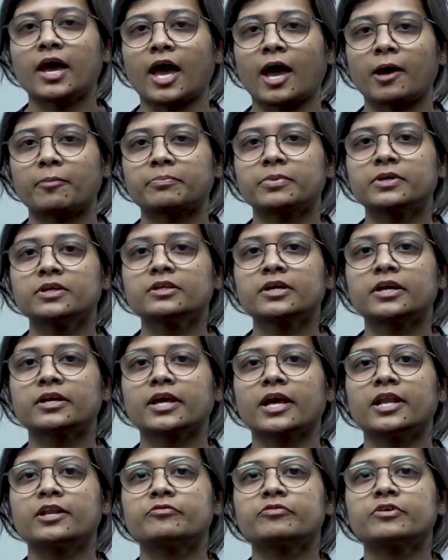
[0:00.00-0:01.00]
happy
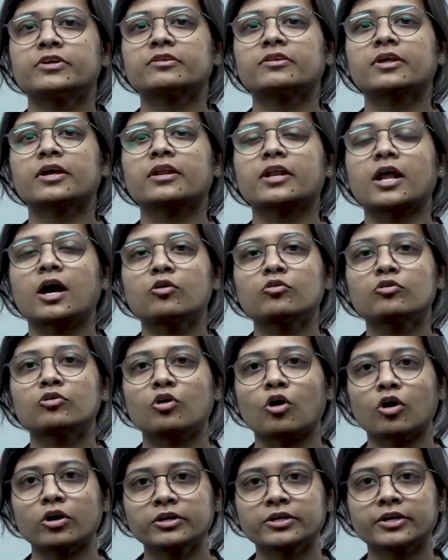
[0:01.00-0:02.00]
that elephants are now
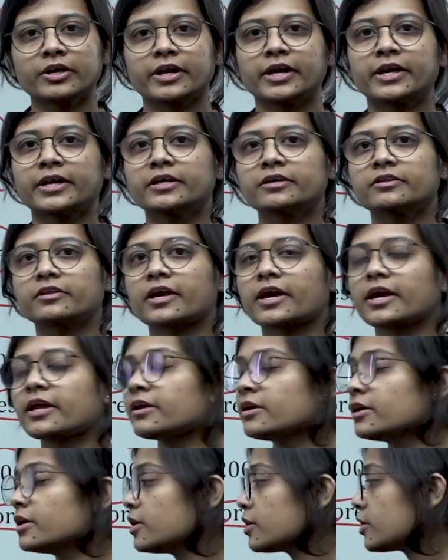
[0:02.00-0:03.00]
not raiding
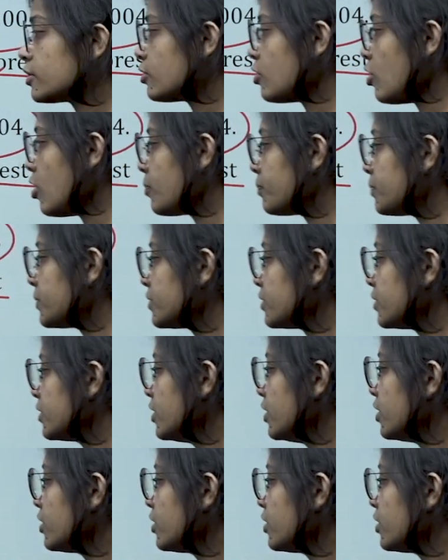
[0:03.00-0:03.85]
their crops.